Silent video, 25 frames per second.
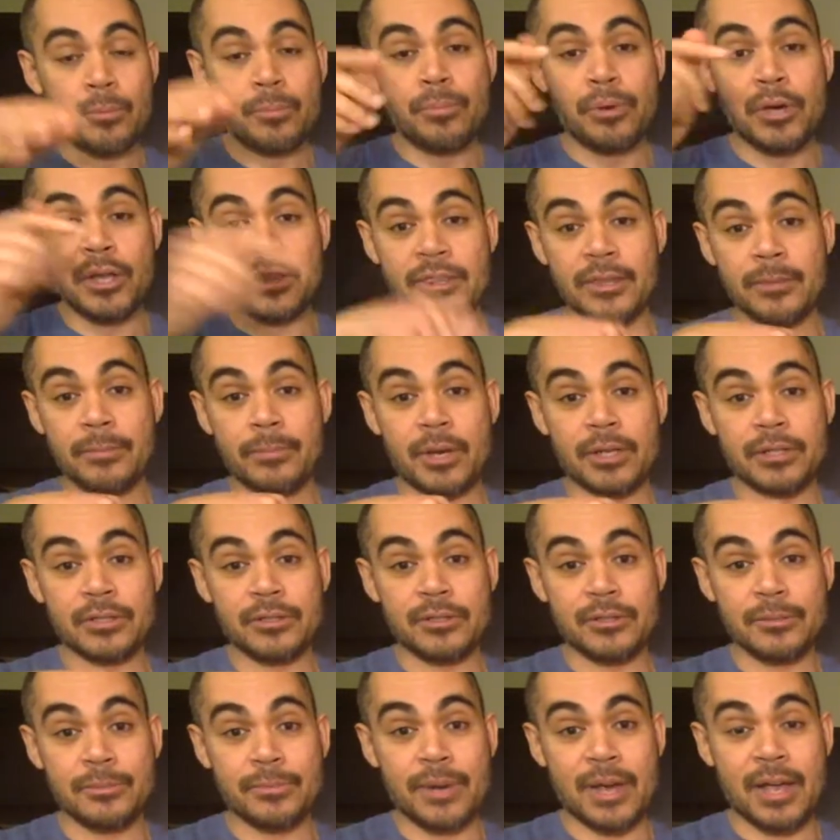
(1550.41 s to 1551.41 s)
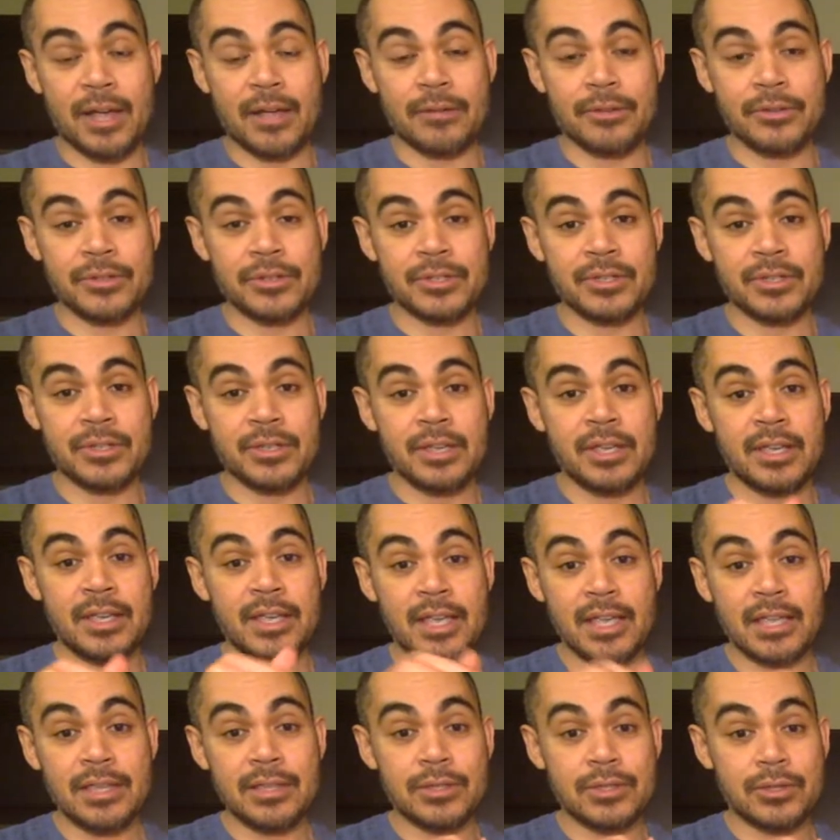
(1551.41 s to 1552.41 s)
put the Brussels sprouts
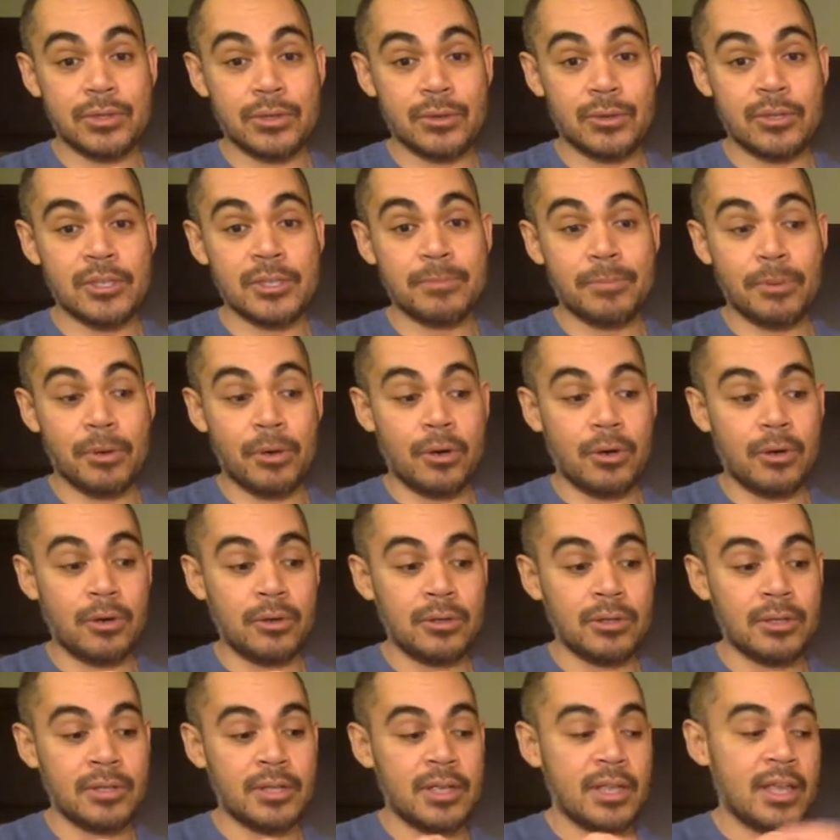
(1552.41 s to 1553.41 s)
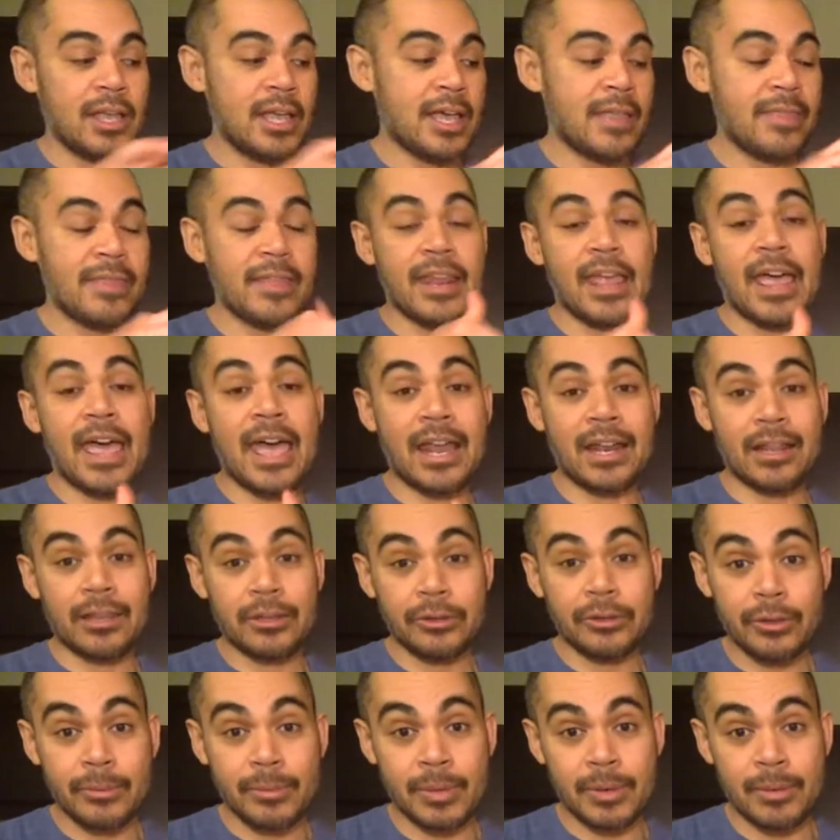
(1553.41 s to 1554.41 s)
into this bowl and then add a
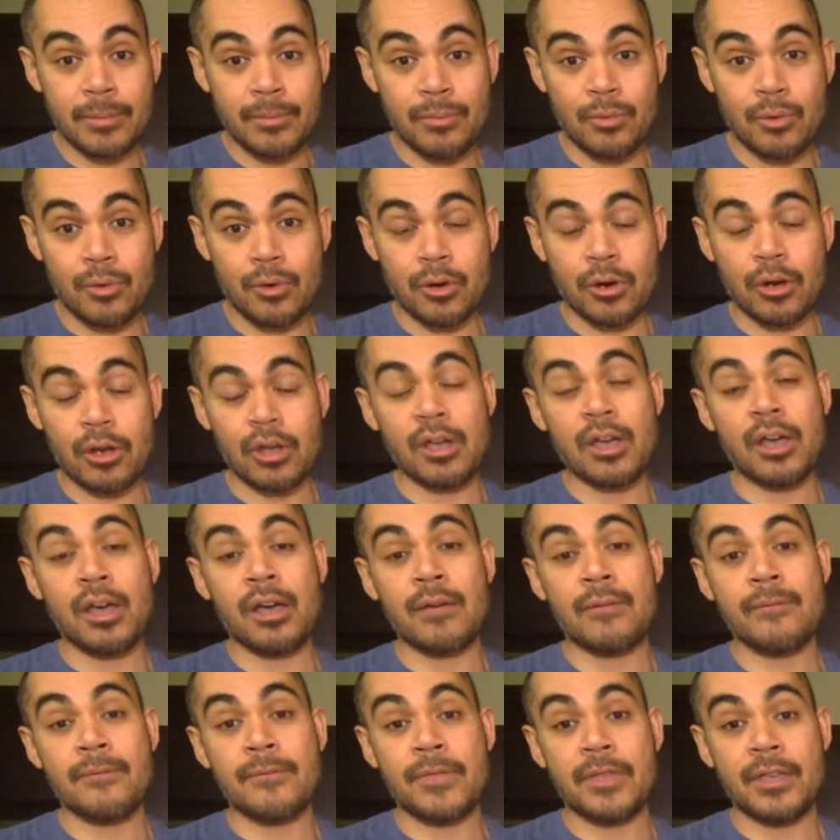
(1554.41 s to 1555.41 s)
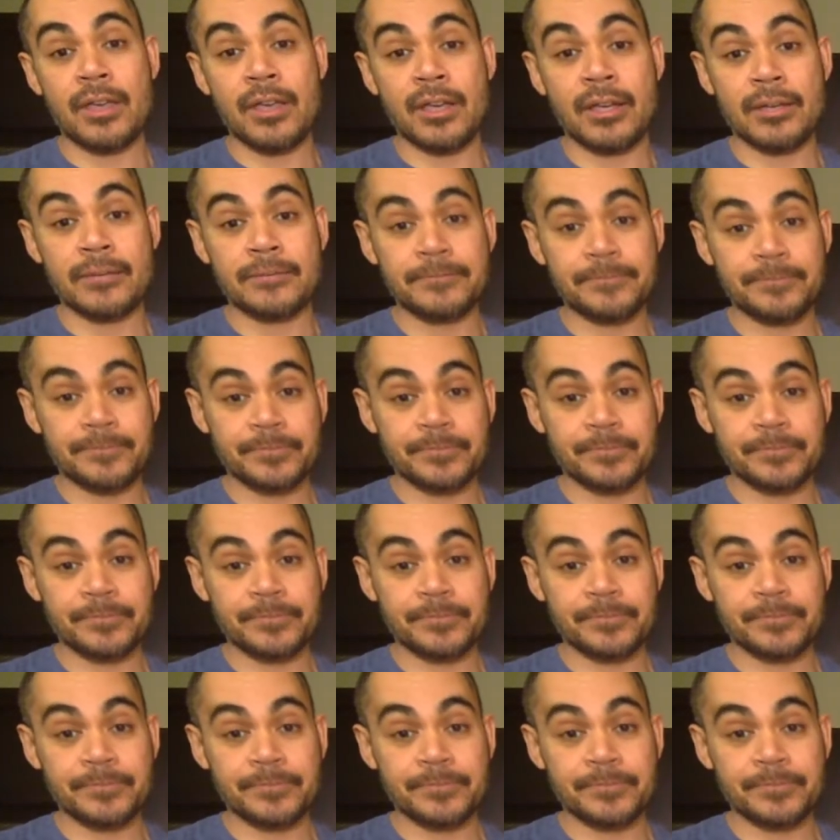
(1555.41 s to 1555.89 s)
little bit more of the